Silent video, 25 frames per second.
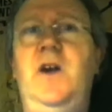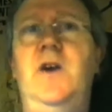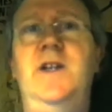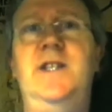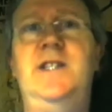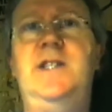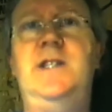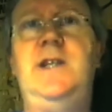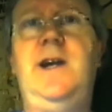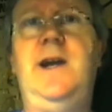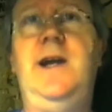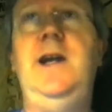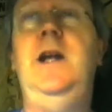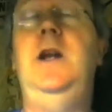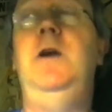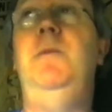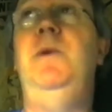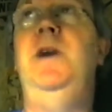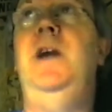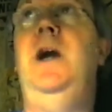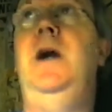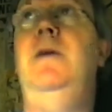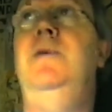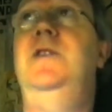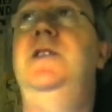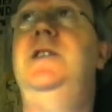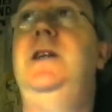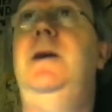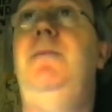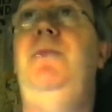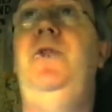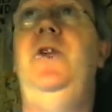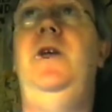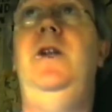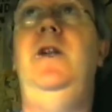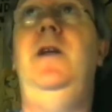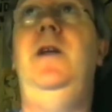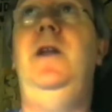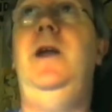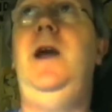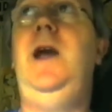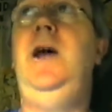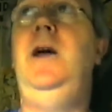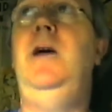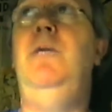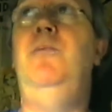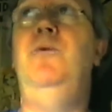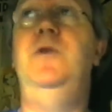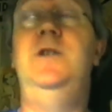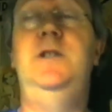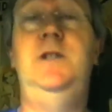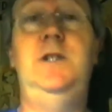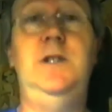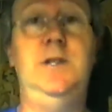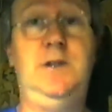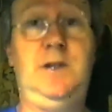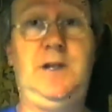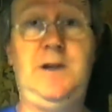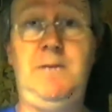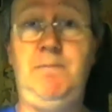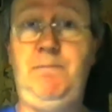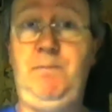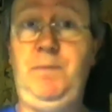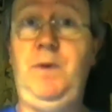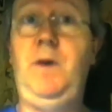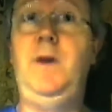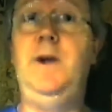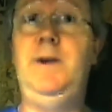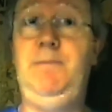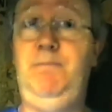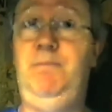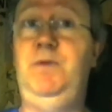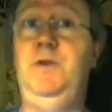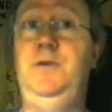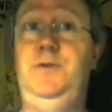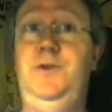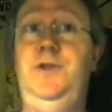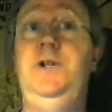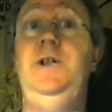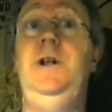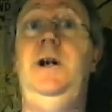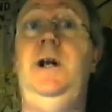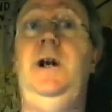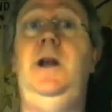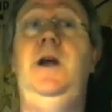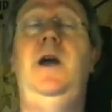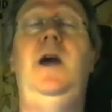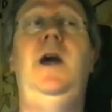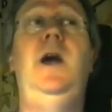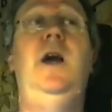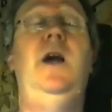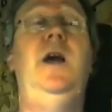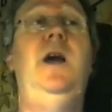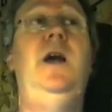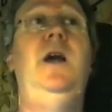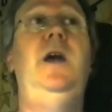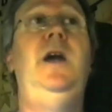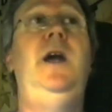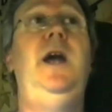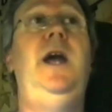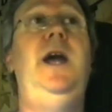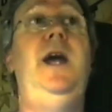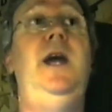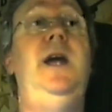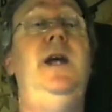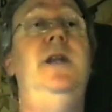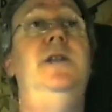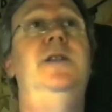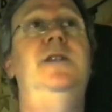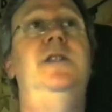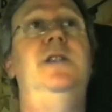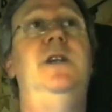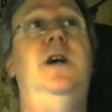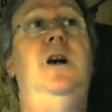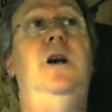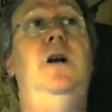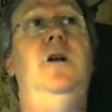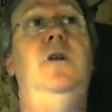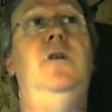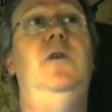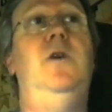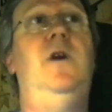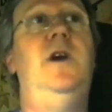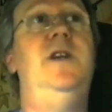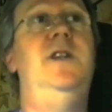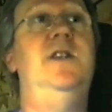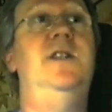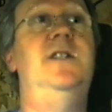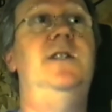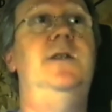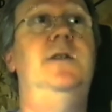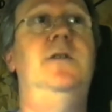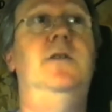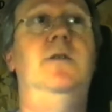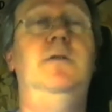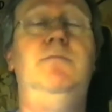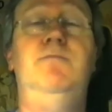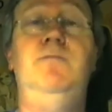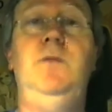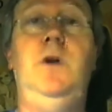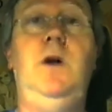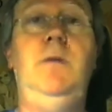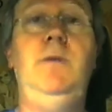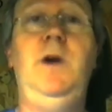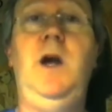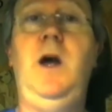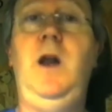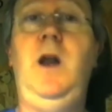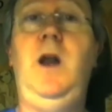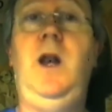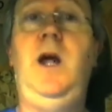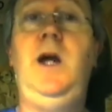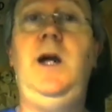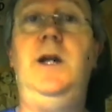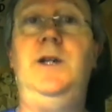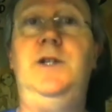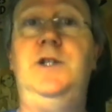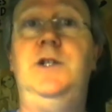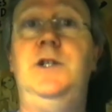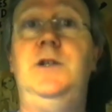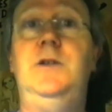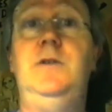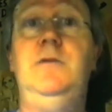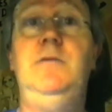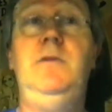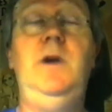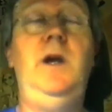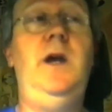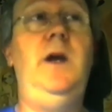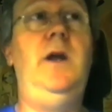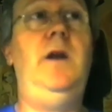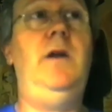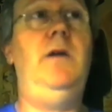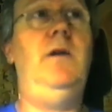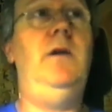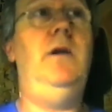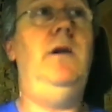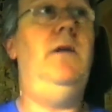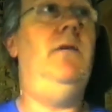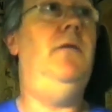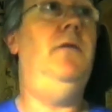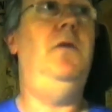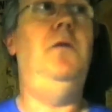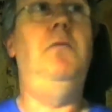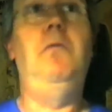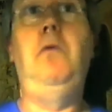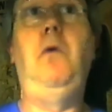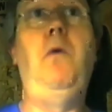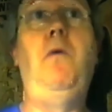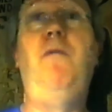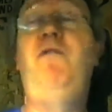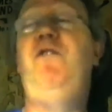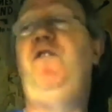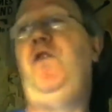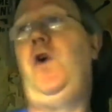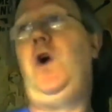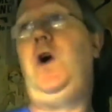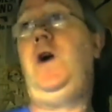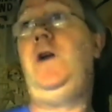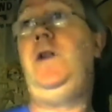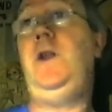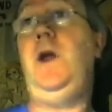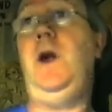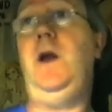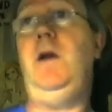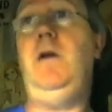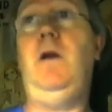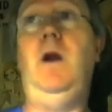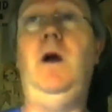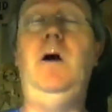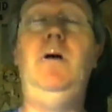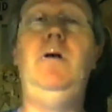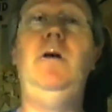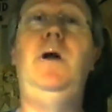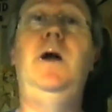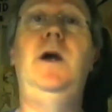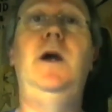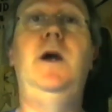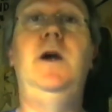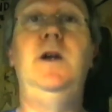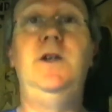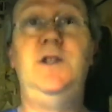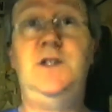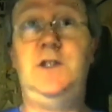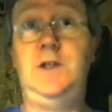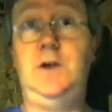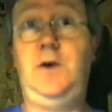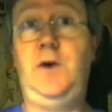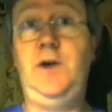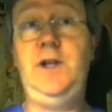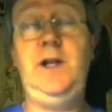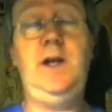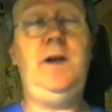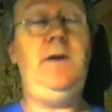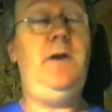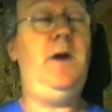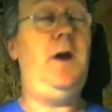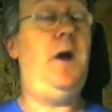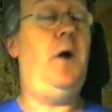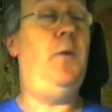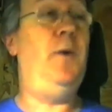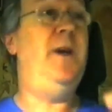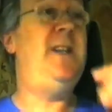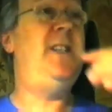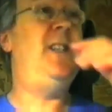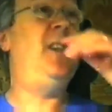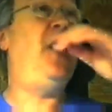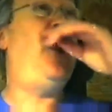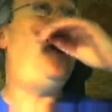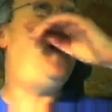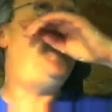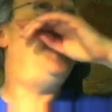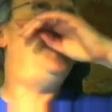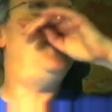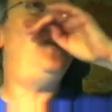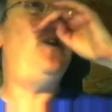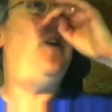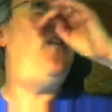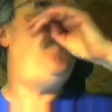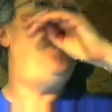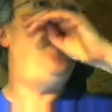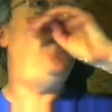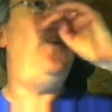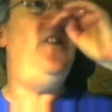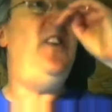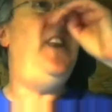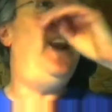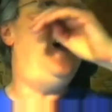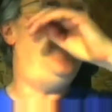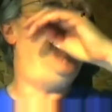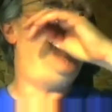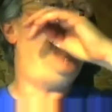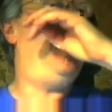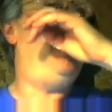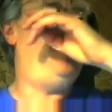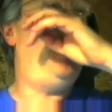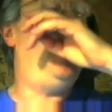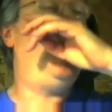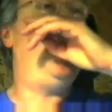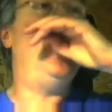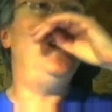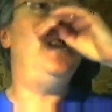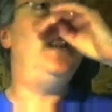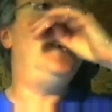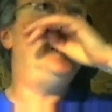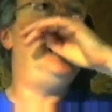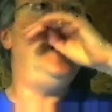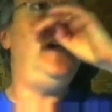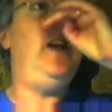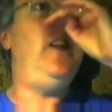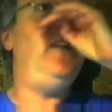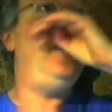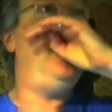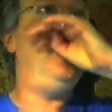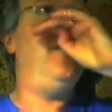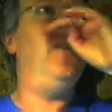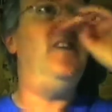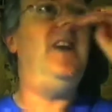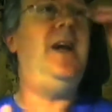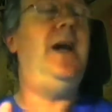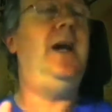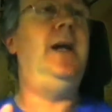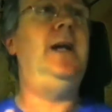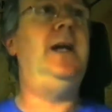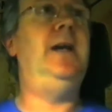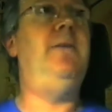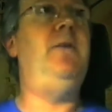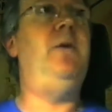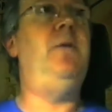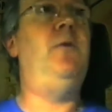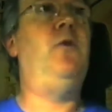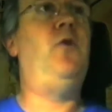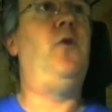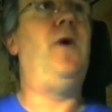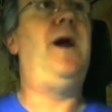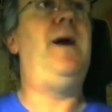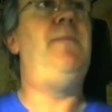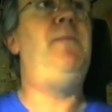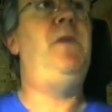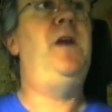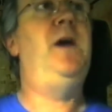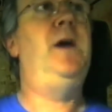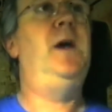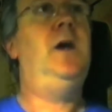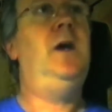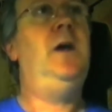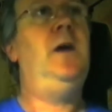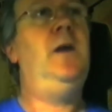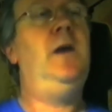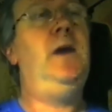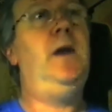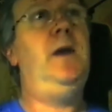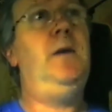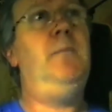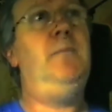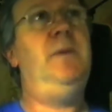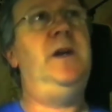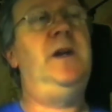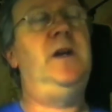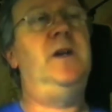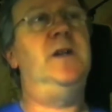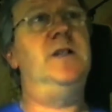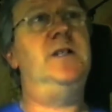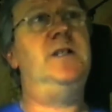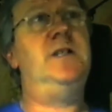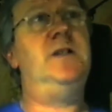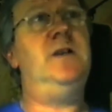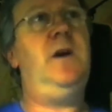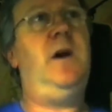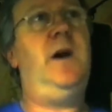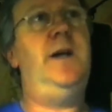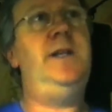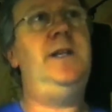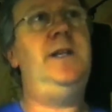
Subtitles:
got stuck into me over something, and it was just complete bullshit. And so I just said, look, I'm going to lunch. And, well, fine then, So I did. And I went to lunch, and I thought, no, I'm not going to stand there and give him crap, because I